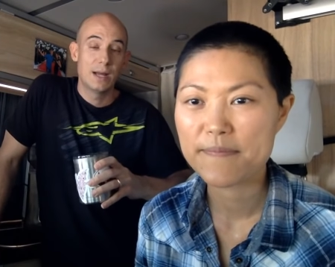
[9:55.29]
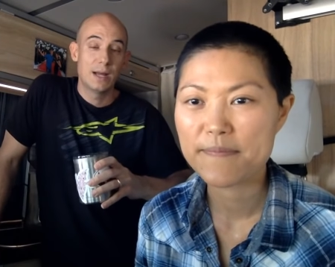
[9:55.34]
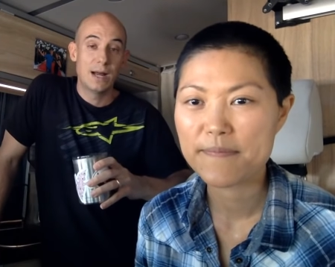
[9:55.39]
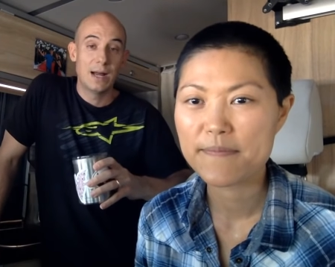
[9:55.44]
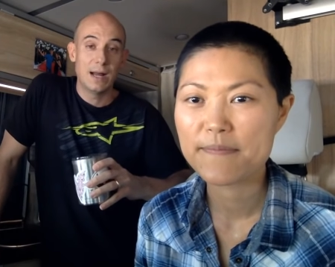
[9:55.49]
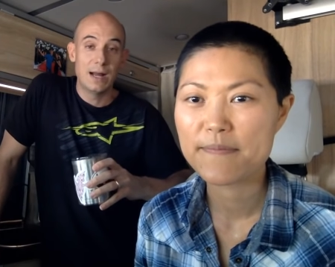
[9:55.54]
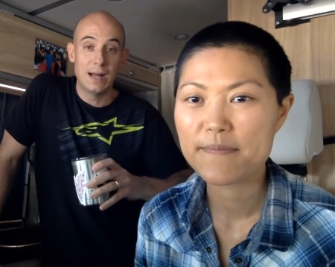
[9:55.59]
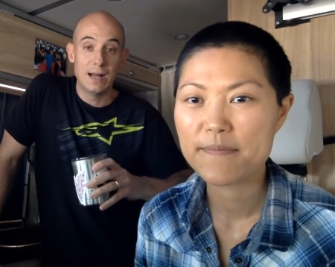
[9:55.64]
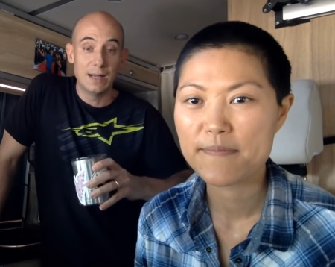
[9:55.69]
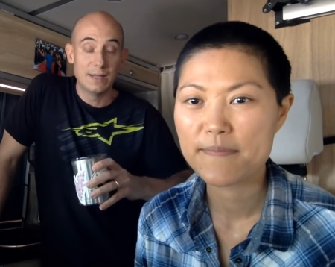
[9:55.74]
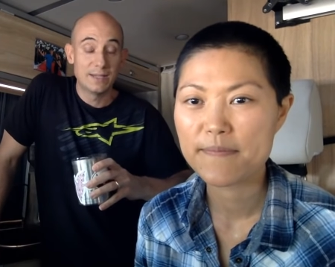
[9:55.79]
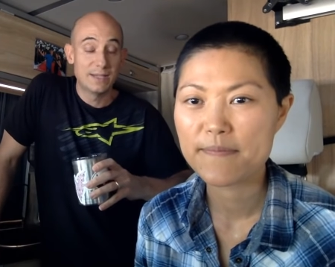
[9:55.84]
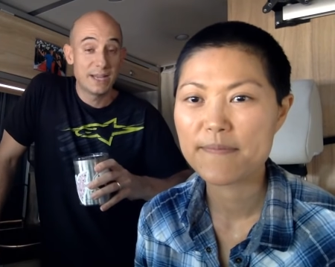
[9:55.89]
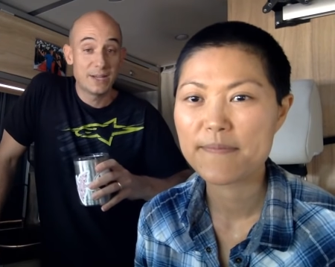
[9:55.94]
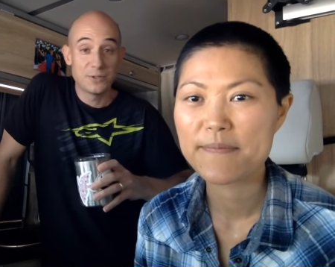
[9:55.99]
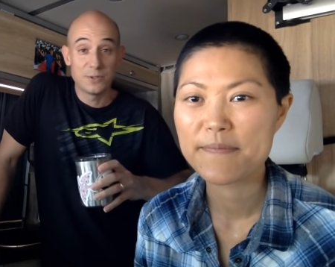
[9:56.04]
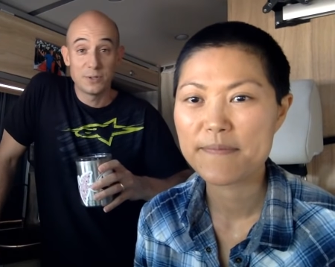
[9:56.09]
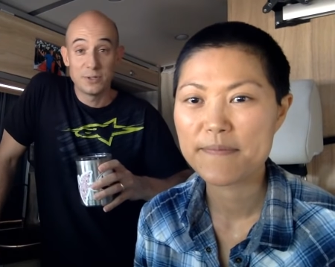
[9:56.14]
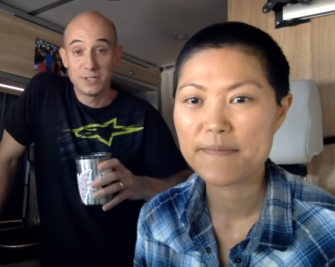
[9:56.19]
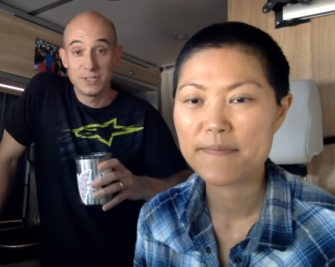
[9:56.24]
Speaker 1: Uh,
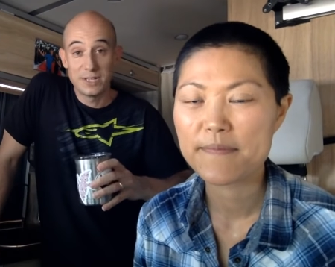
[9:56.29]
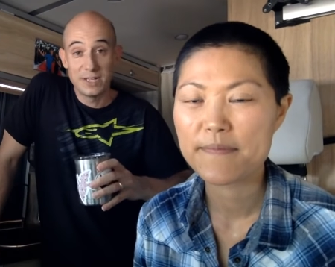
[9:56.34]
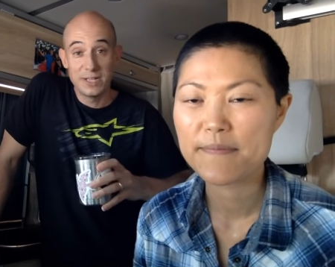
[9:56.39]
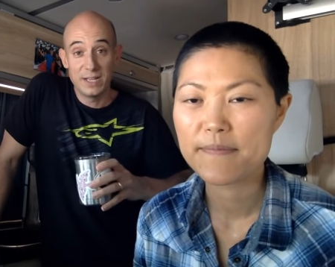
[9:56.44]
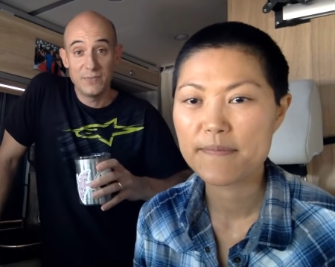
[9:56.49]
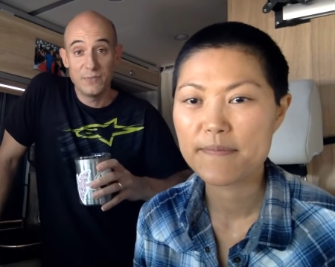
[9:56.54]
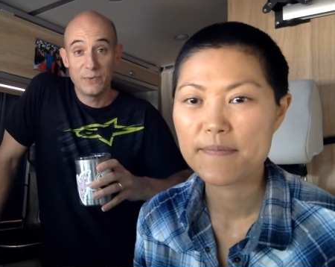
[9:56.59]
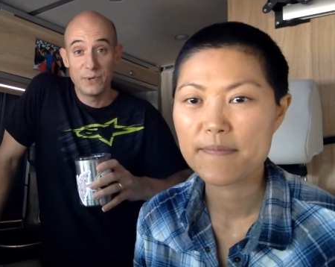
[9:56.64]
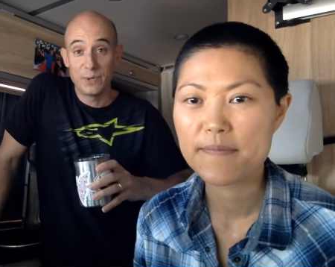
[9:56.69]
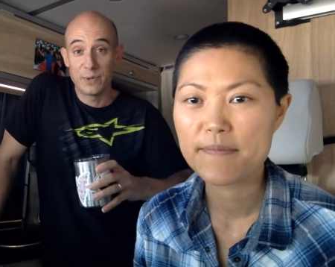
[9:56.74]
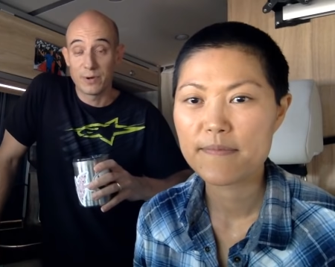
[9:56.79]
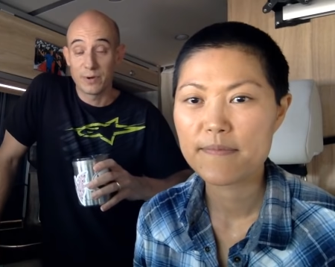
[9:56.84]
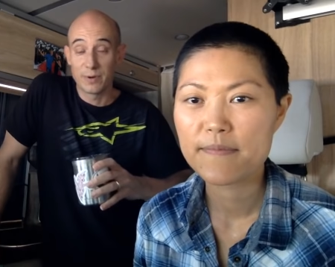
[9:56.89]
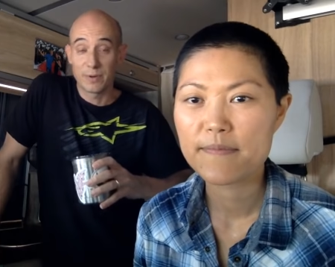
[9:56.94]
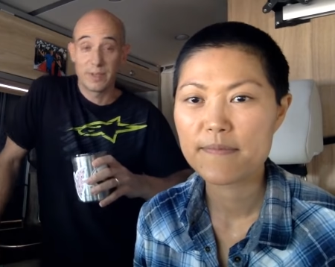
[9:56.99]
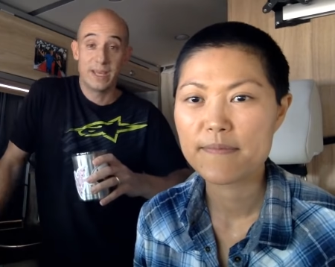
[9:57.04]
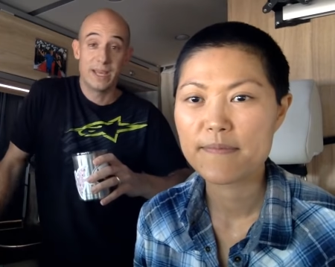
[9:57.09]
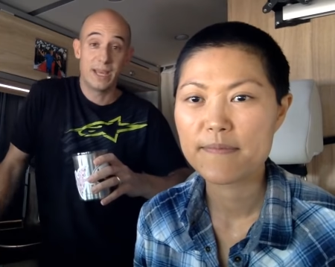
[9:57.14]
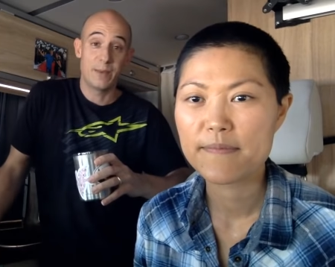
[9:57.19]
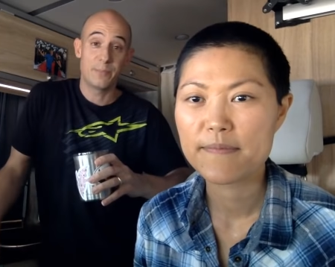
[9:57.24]
Sandra and Steve, we were
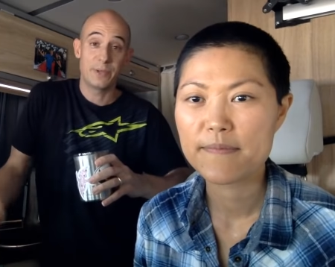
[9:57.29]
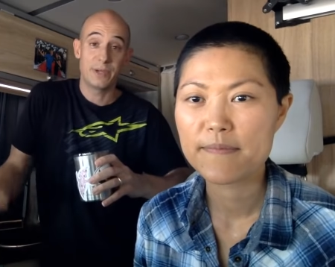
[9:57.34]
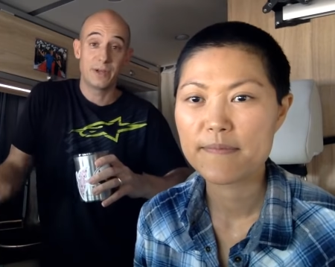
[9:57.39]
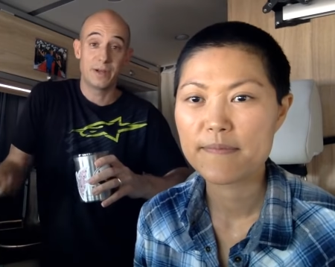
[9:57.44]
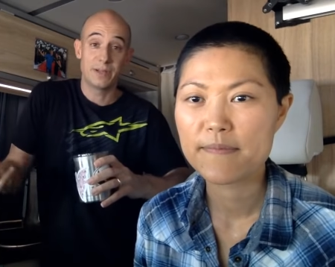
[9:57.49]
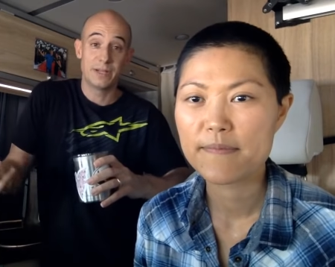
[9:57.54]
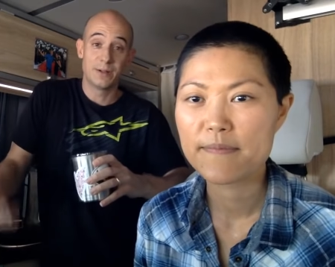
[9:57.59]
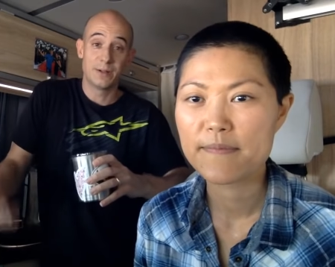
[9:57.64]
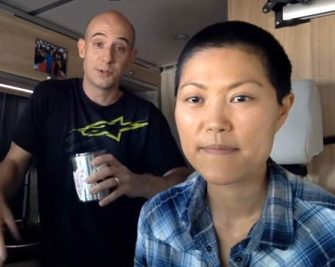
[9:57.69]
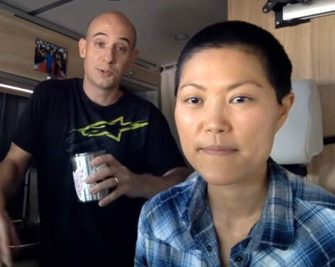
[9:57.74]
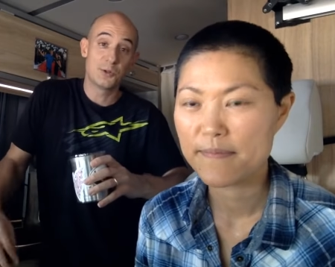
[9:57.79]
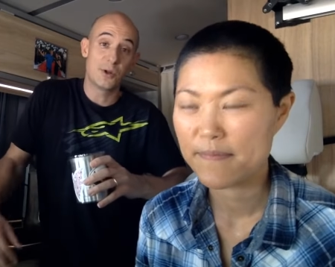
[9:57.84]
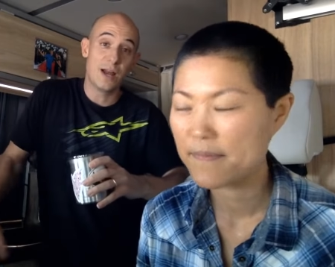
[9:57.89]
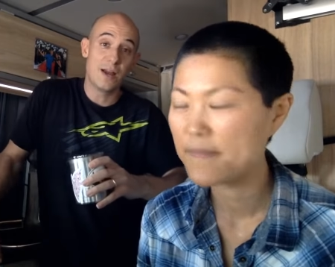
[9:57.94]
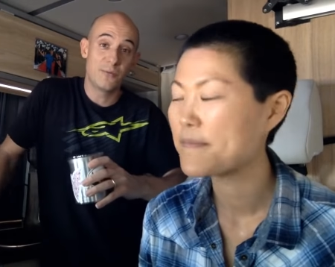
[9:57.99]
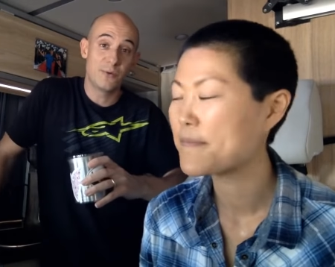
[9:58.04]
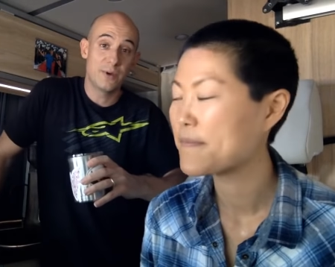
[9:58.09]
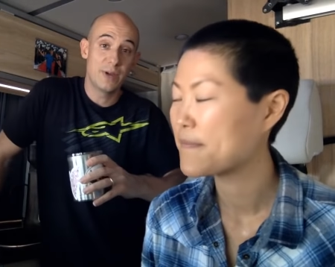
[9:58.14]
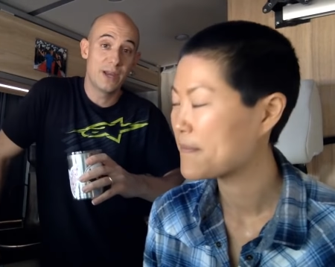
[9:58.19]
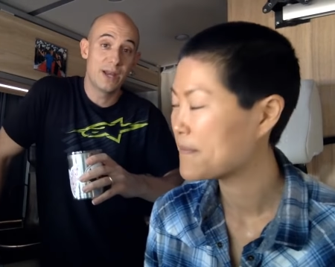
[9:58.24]
camping on their
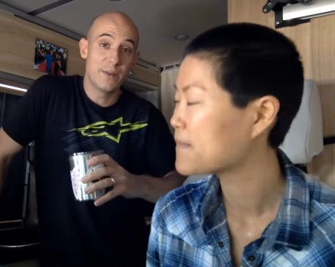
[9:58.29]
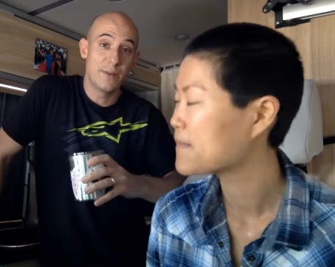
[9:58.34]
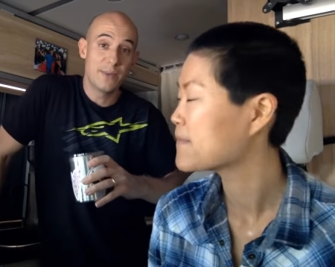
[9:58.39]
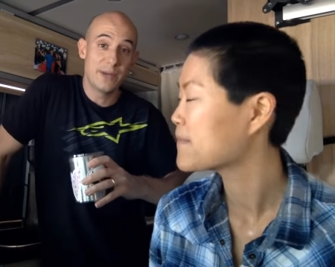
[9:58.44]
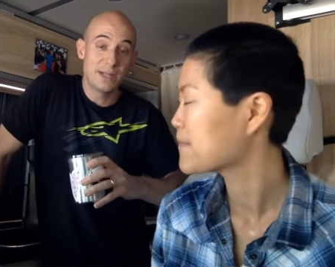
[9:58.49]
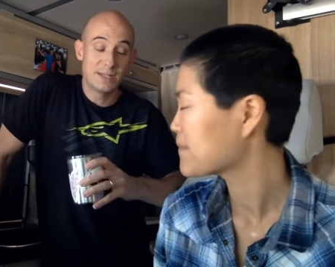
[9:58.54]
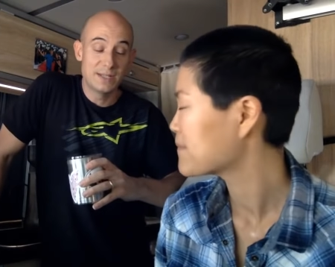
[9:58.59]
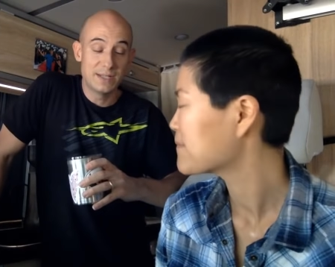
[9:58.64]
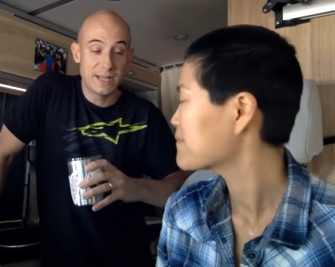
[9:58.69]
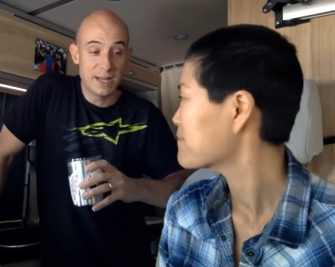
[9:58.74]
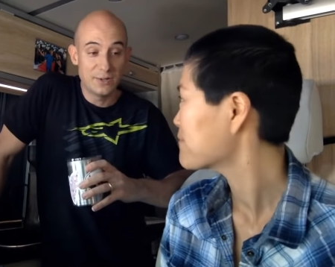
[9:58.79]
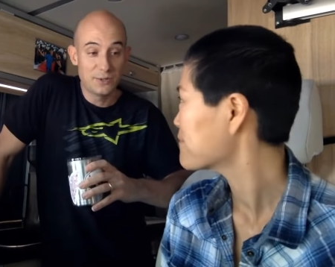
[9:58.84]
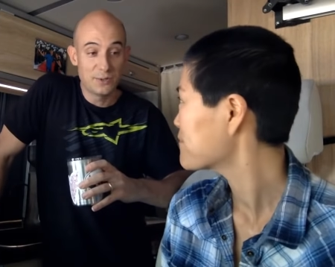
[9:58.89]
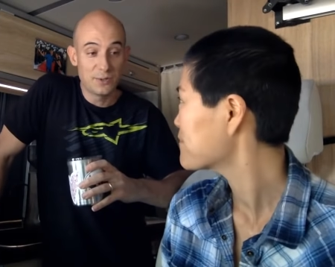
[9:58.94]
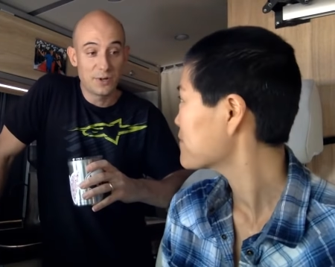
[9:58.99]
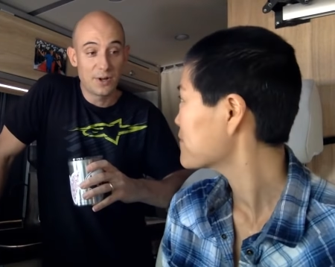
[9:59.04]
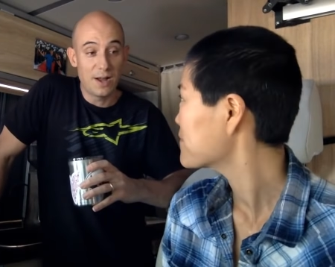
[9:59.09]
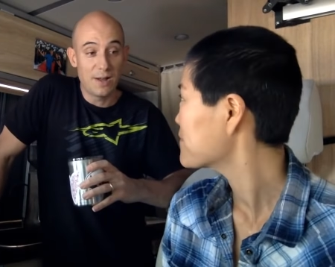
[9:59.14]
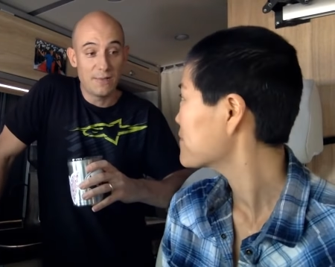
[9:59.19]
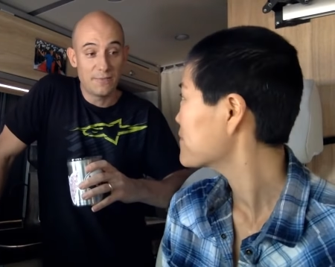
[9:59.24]
driveway, and I made Sandra
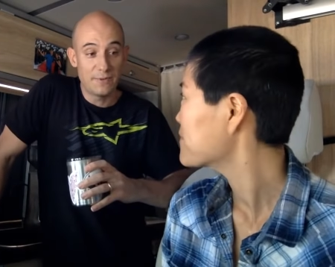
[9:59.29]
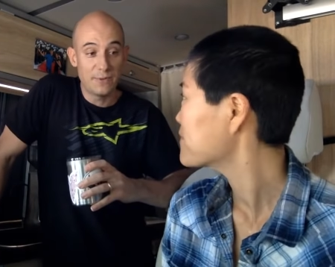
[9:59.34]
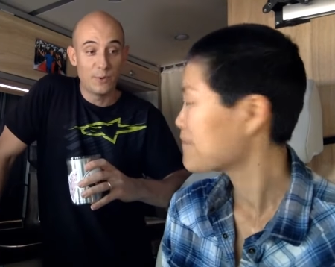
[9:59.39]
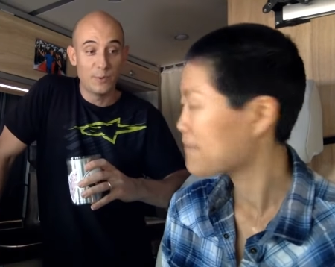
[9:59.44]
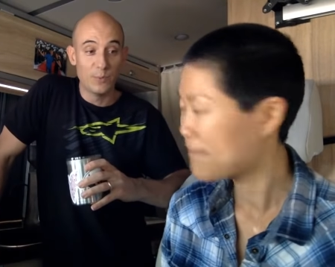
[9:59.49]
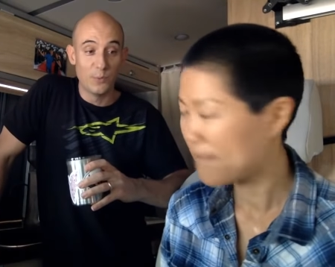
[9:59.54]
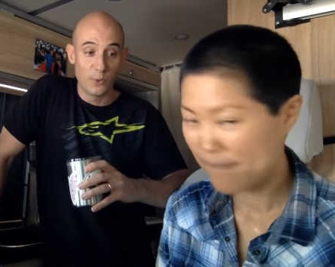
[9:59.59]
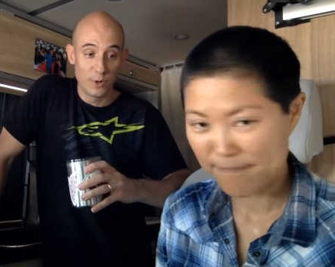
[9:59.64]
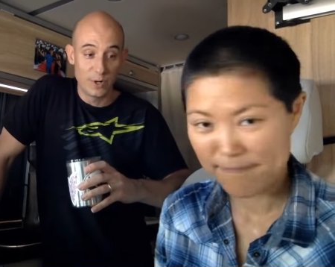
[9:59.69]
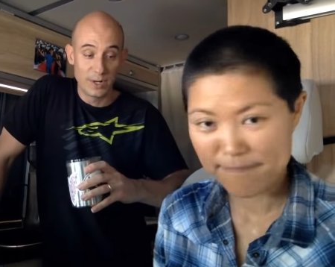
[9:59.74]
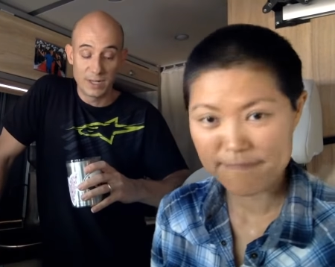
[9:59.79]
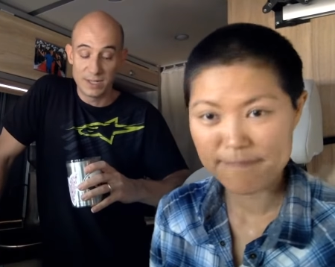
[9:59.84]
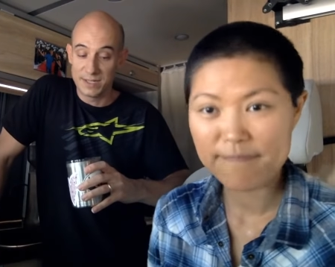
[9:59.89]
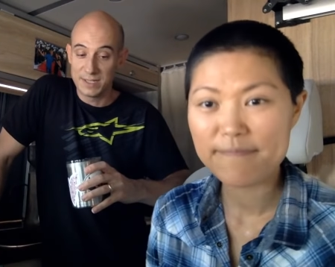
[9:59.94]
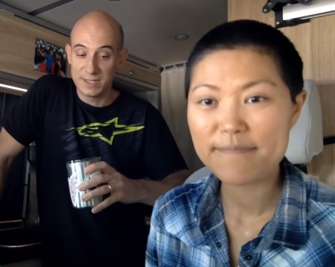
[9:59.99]
coffee one morning because mm-hmm.